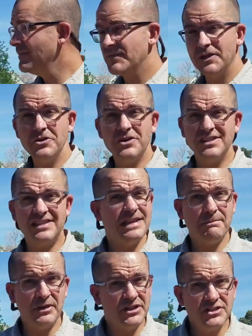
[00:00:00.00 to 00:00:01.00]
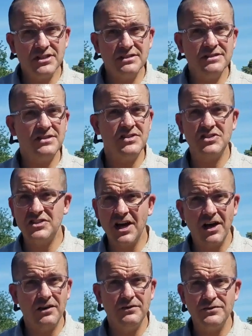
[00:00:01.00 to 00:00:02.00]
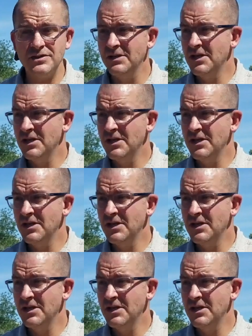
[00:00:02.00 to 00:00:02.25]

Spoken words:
You can see pigeons, doves,